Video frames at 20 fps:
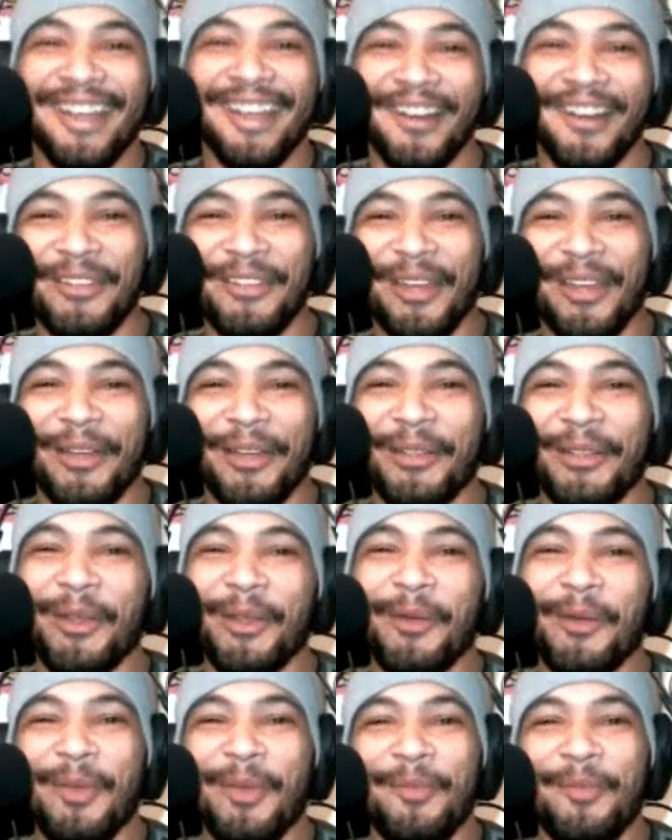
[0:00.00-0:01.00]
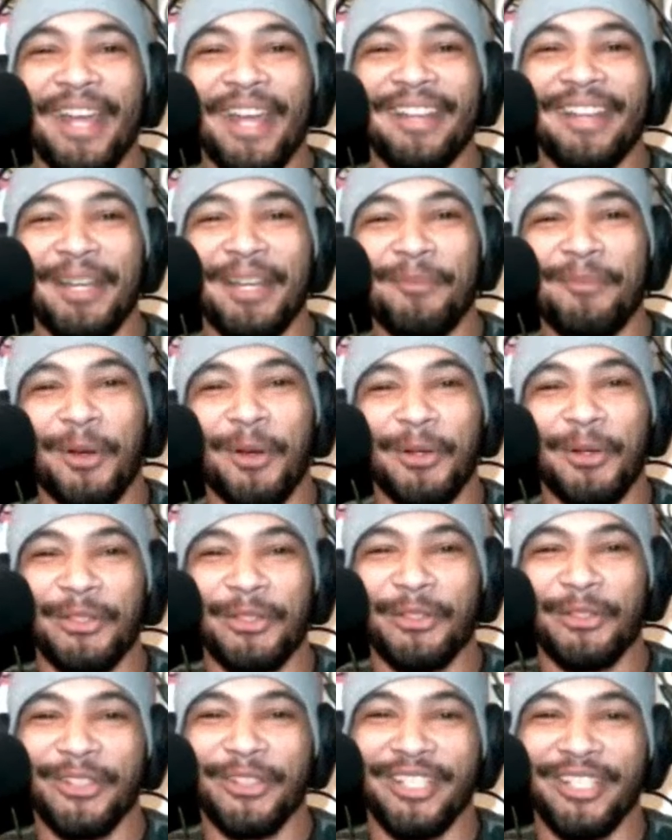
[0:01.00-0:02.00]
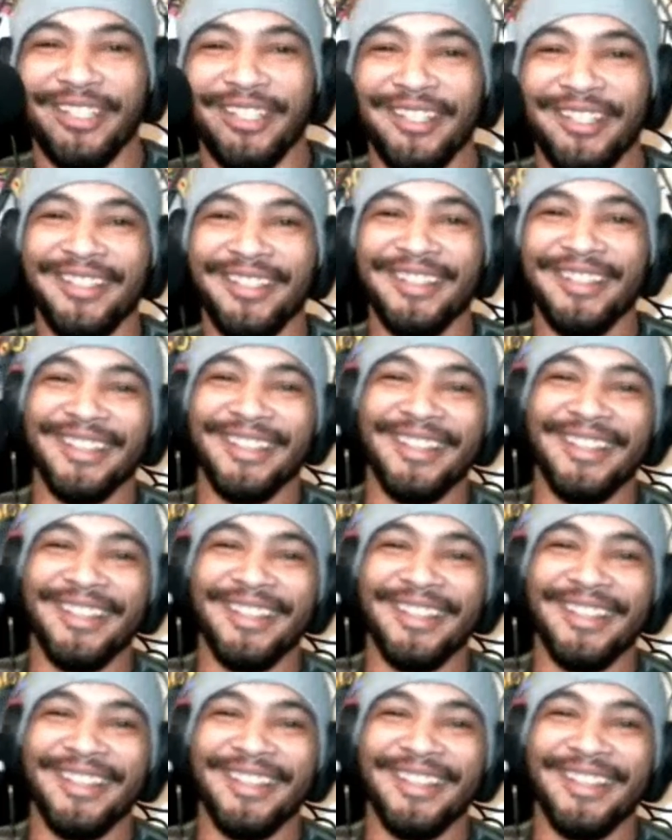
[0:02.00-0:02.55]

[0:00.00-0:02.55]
Are you a little bit mad that he broke your streak?